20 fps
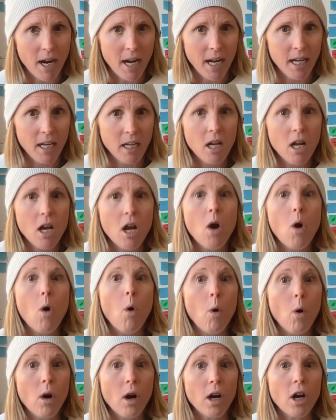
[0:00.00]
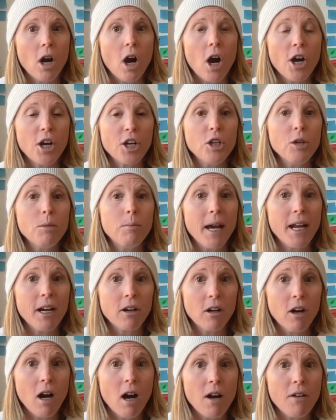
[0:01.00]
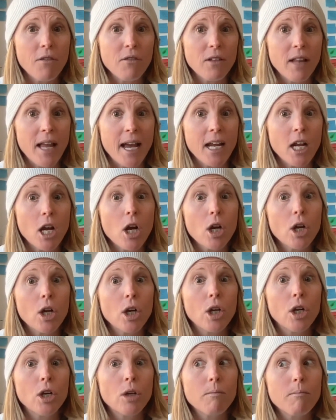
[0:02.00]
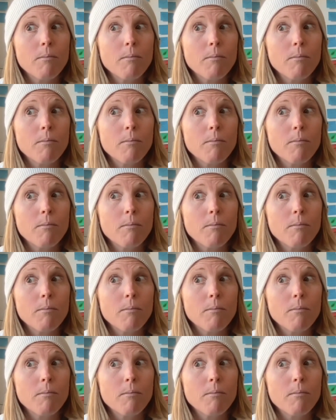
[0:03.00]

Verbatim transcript: Right? Mm-hmm. Or are you better off like